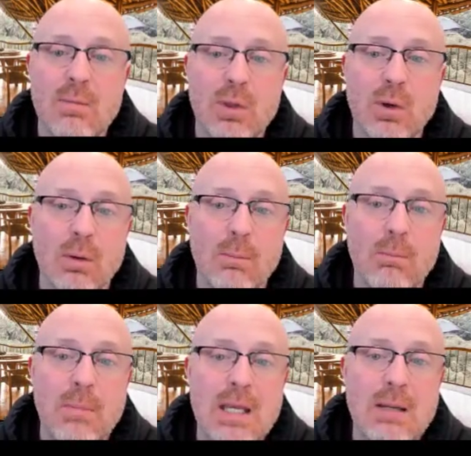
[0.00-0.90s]
there were
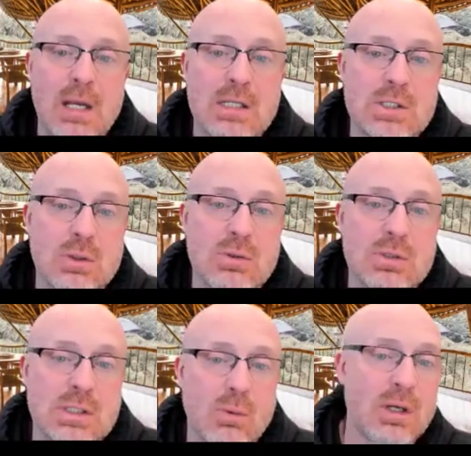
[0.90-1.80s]
many, many
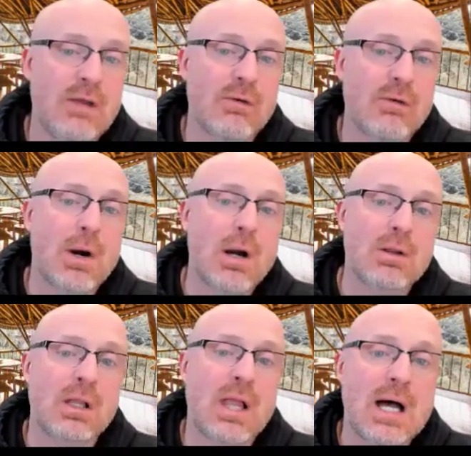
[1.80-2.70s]
students that weren't even part of
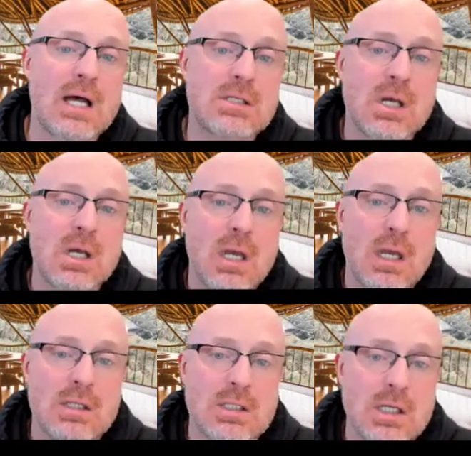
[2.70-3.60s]
the class
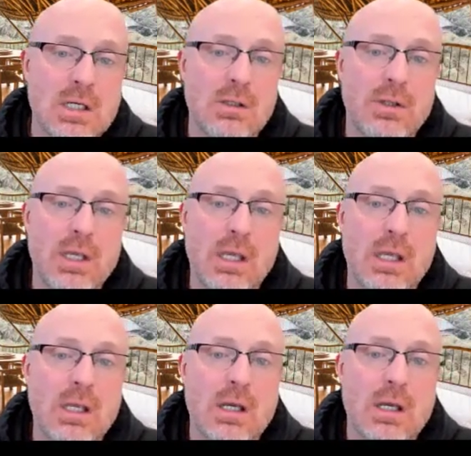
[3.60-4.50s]
until
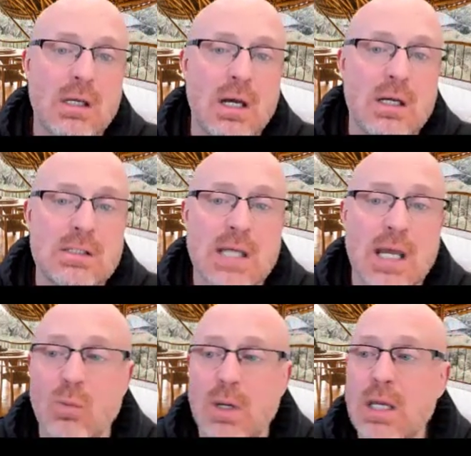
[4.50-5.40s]
the
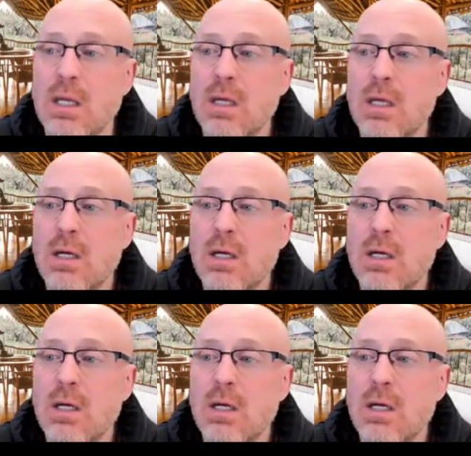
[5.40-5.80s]
second week.